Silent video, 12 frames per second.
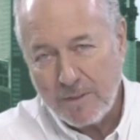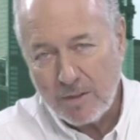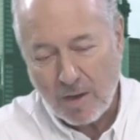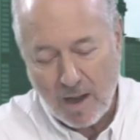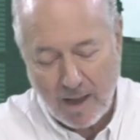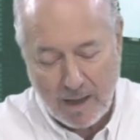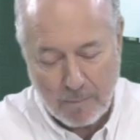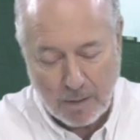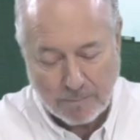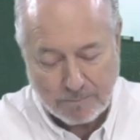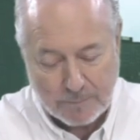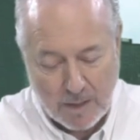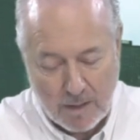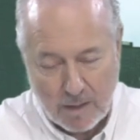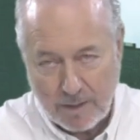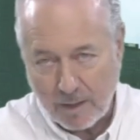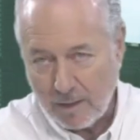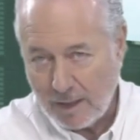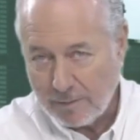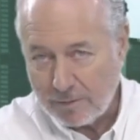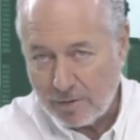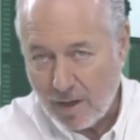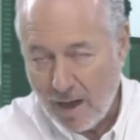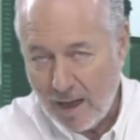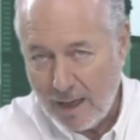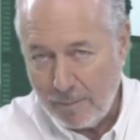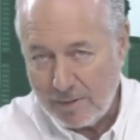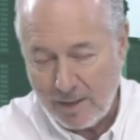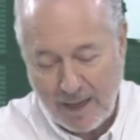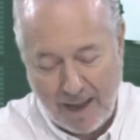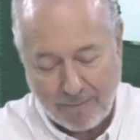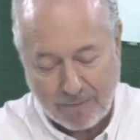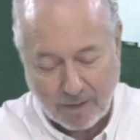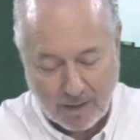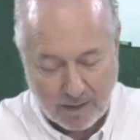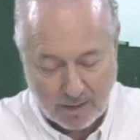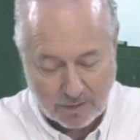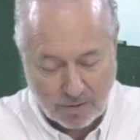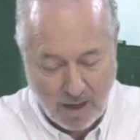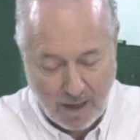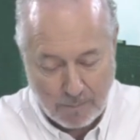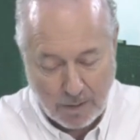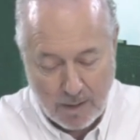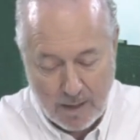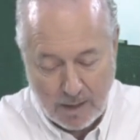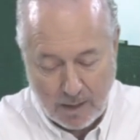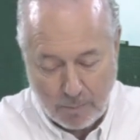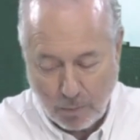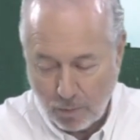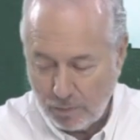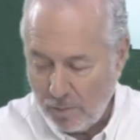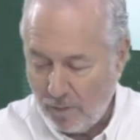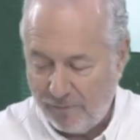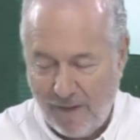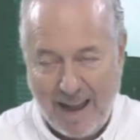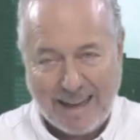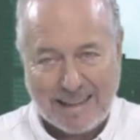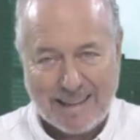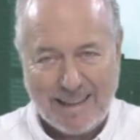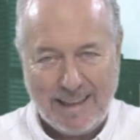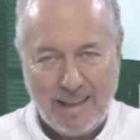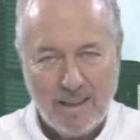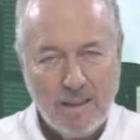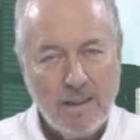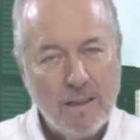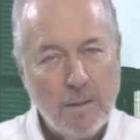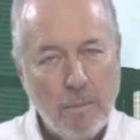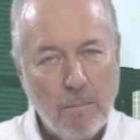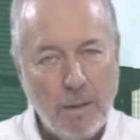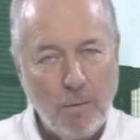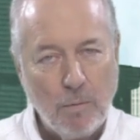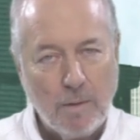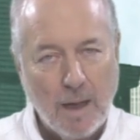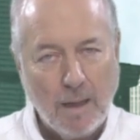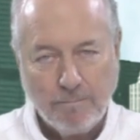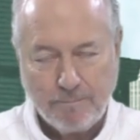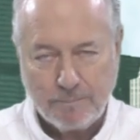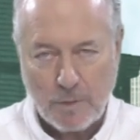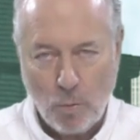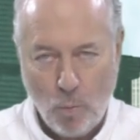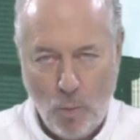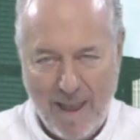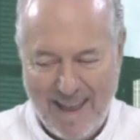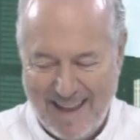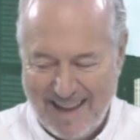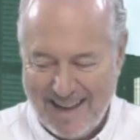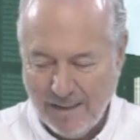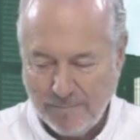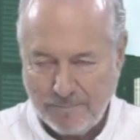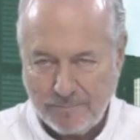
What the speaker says: There are a lot of tribes in Africa. Tribe. Y por último, finally, peluca, wig.